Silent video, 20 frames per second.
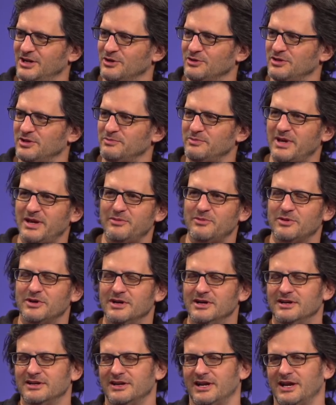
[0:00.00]
You know, that may,
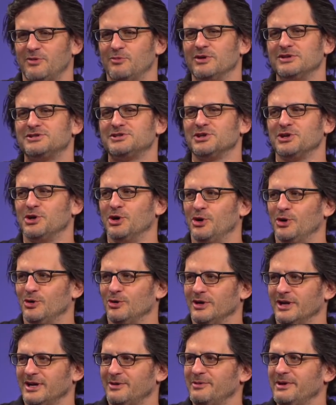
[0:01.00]
like, what's the
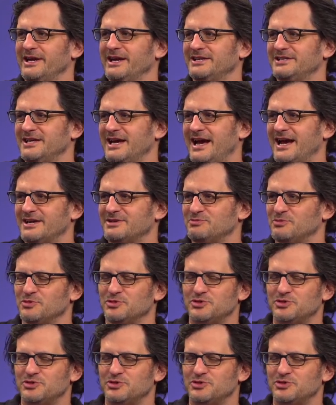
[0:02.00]
goal? Like, we get to act